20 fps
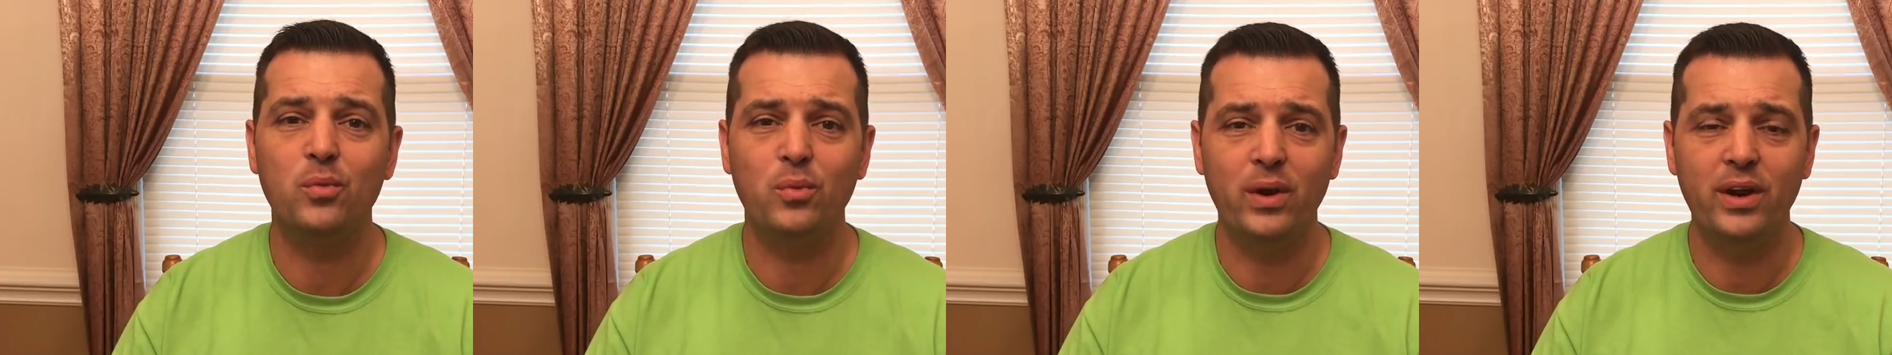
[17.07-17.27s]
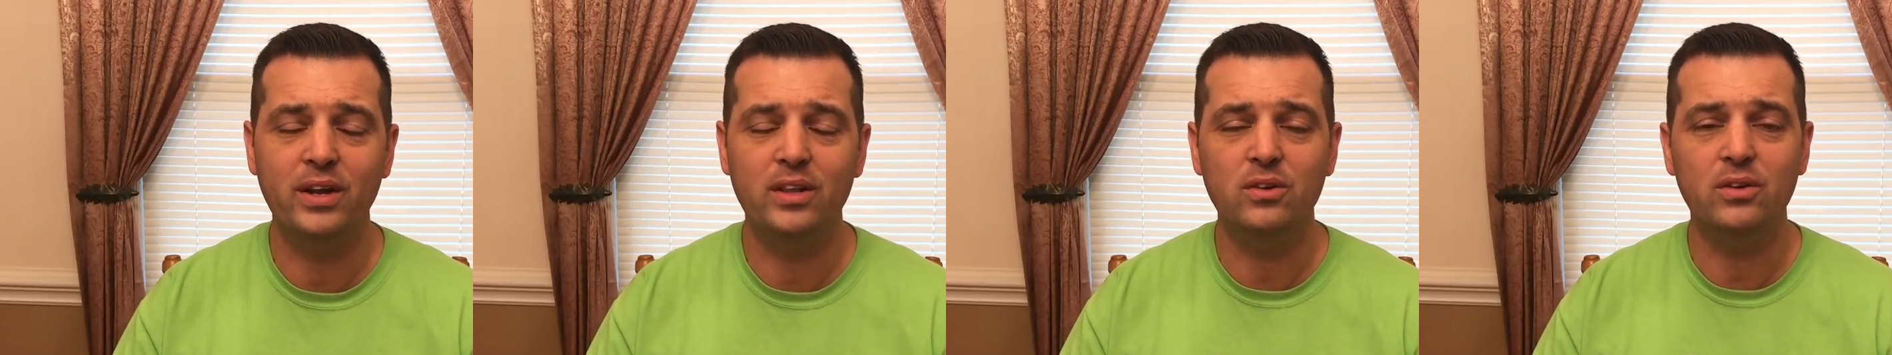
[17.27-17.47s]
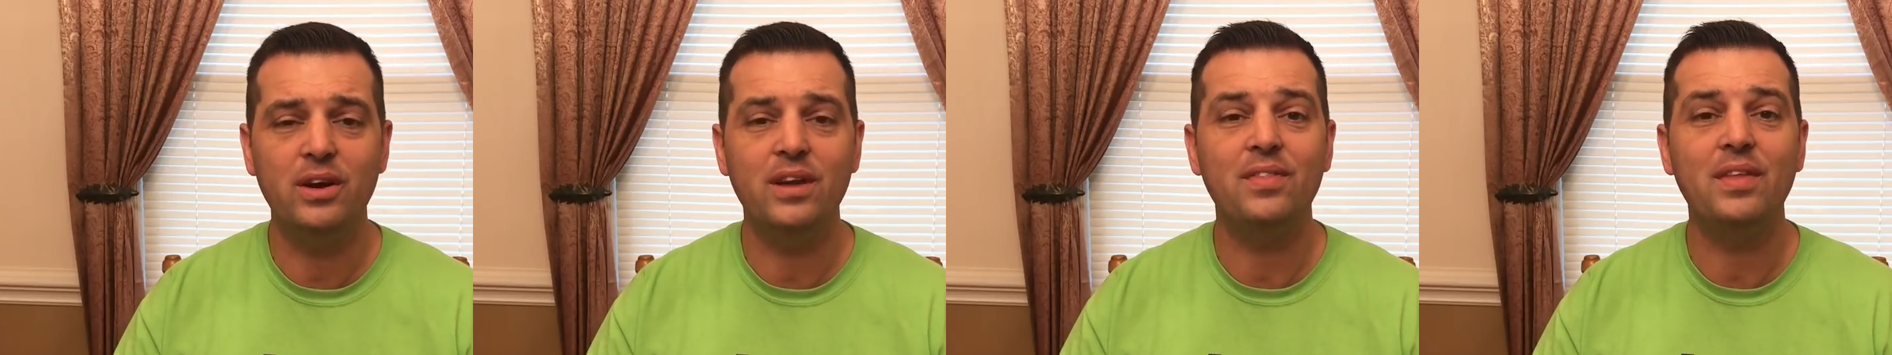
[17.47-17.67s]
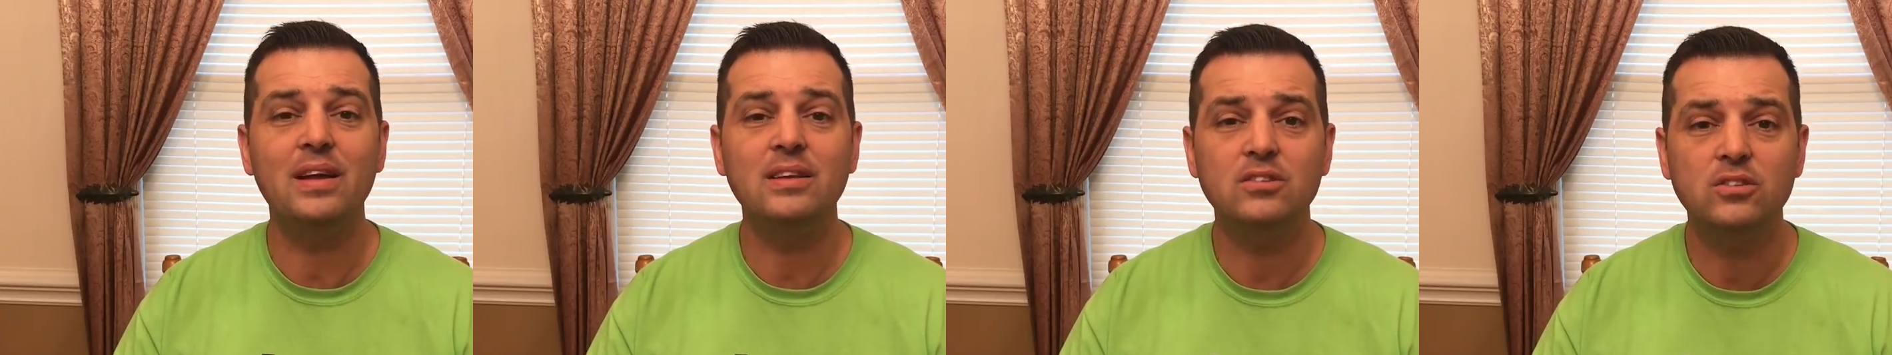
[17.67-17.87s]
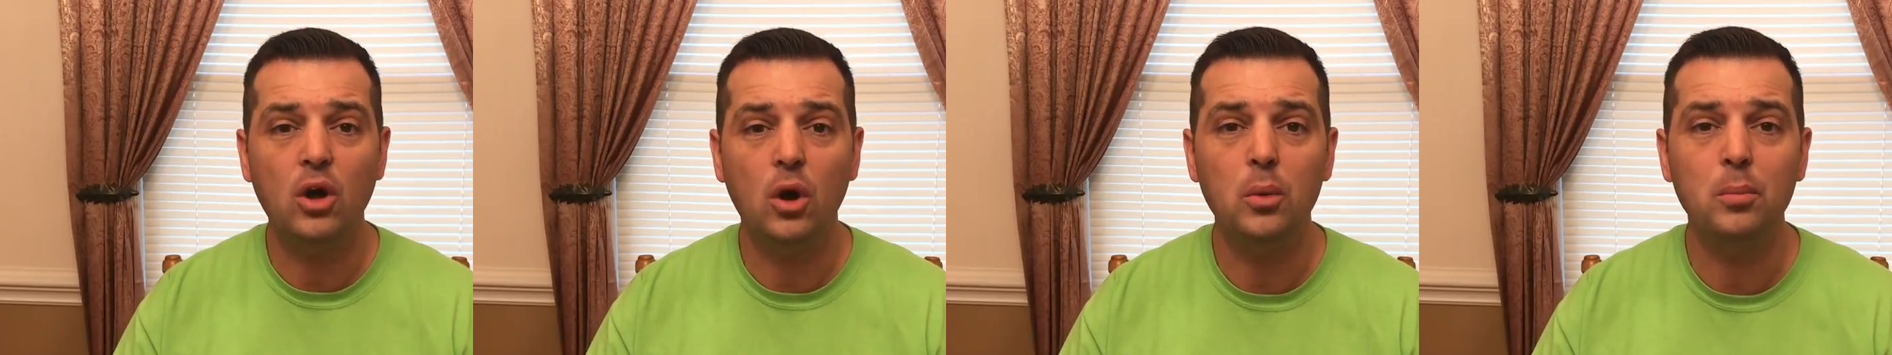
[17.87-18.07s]
Wrangler, and
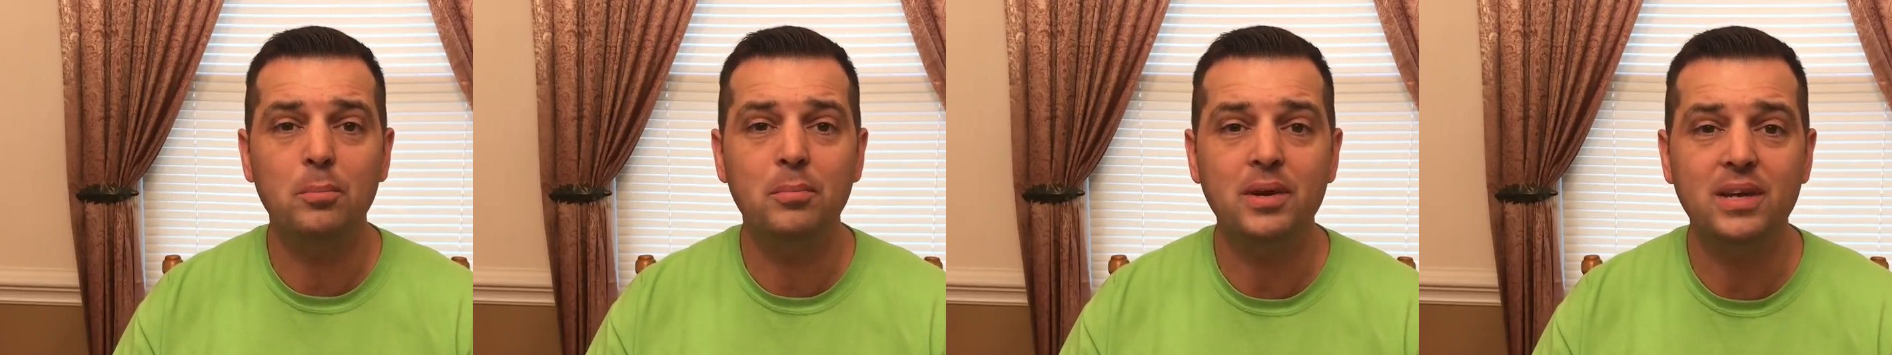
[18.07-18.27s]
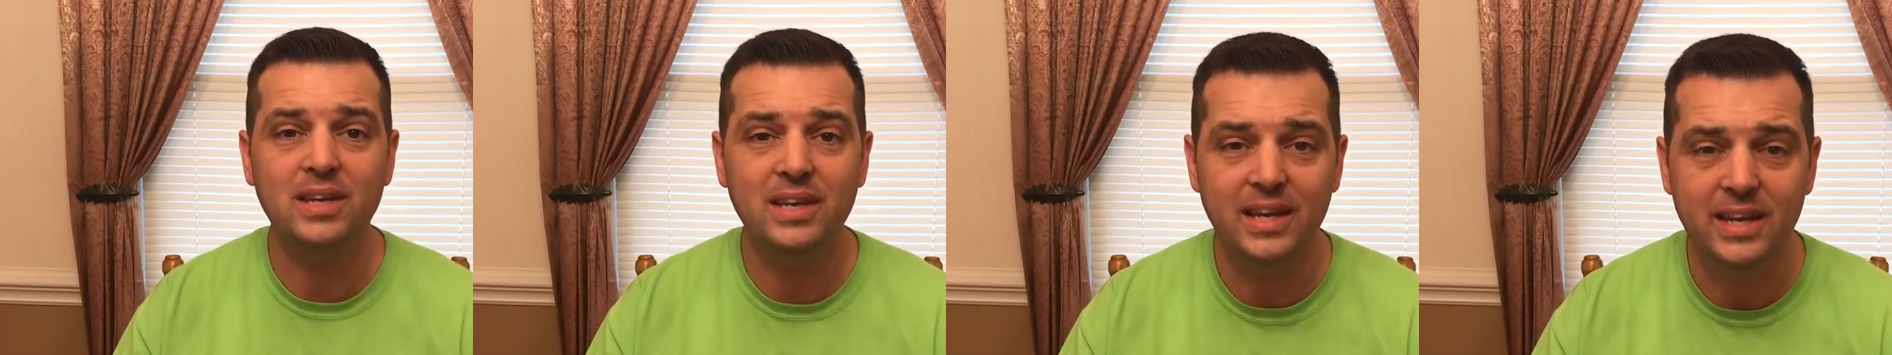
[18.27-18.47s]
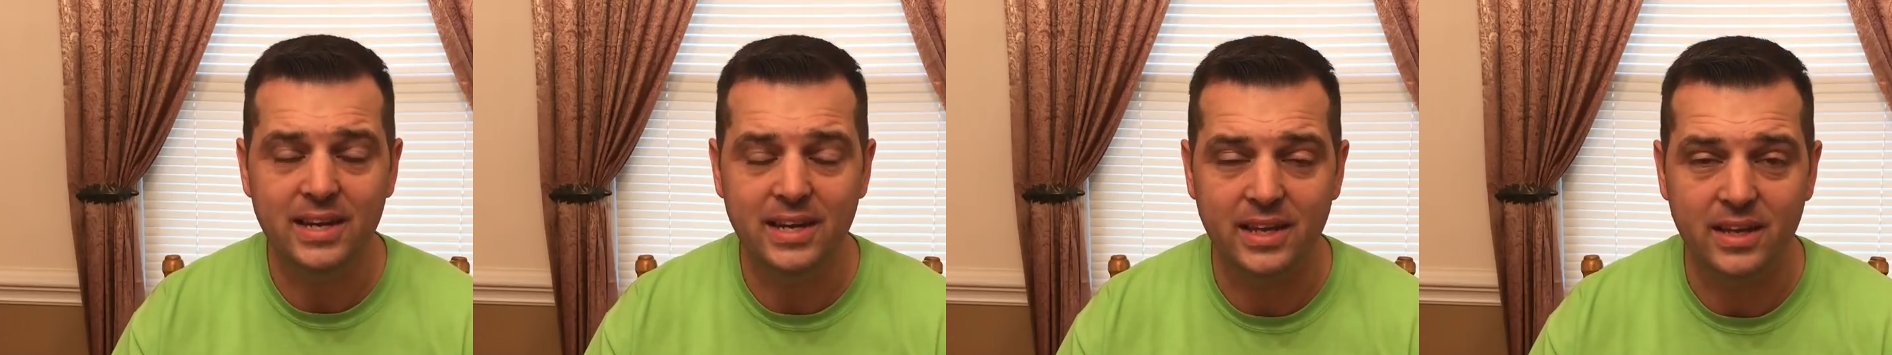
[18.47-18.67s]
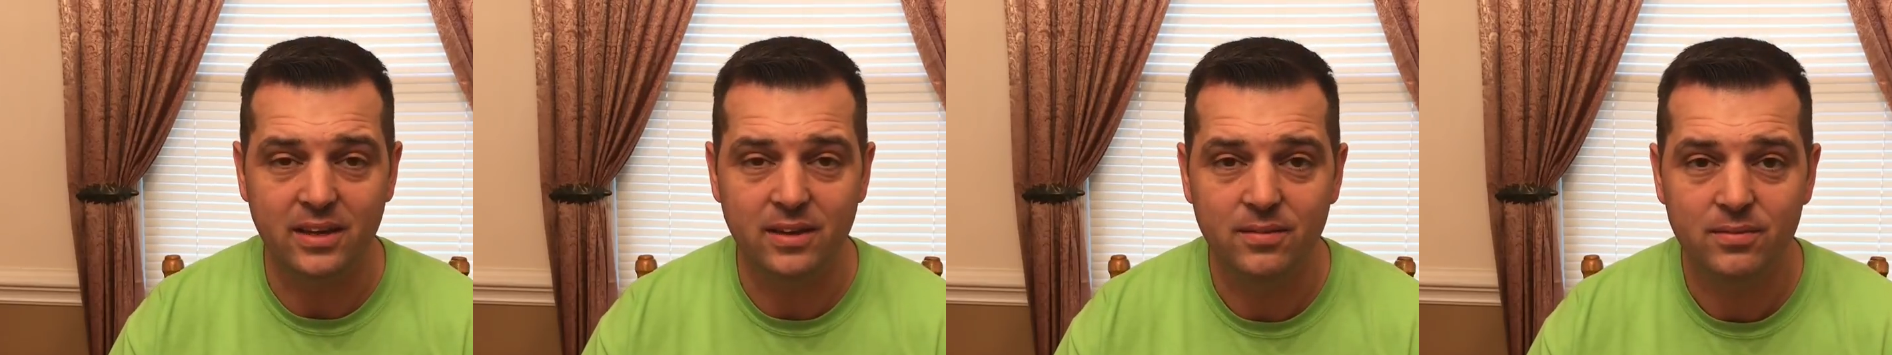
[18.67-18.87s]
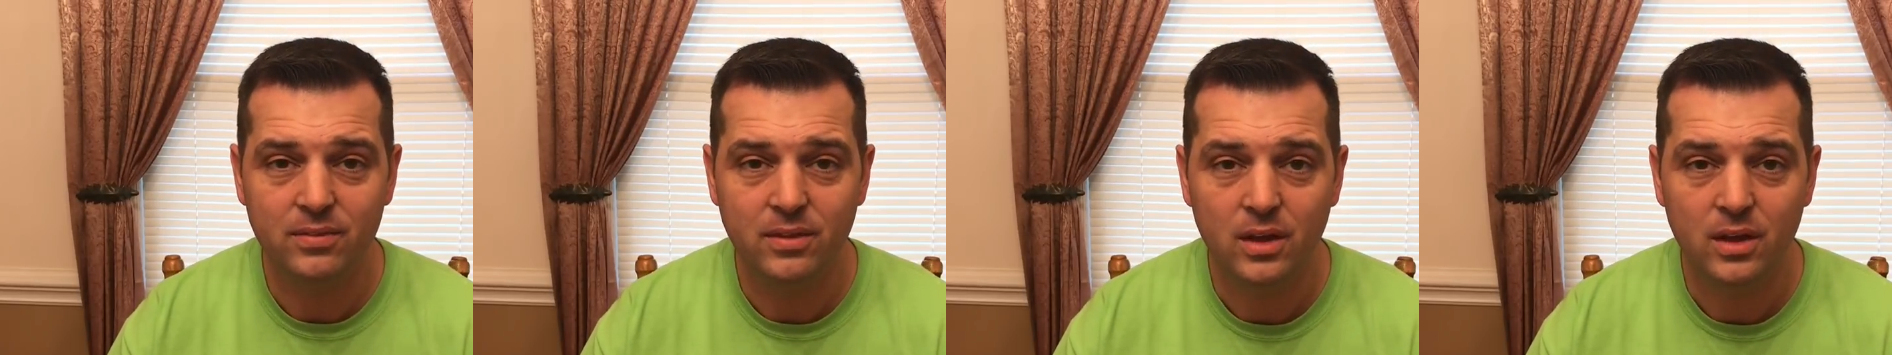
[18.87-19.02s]
that's called Bikini.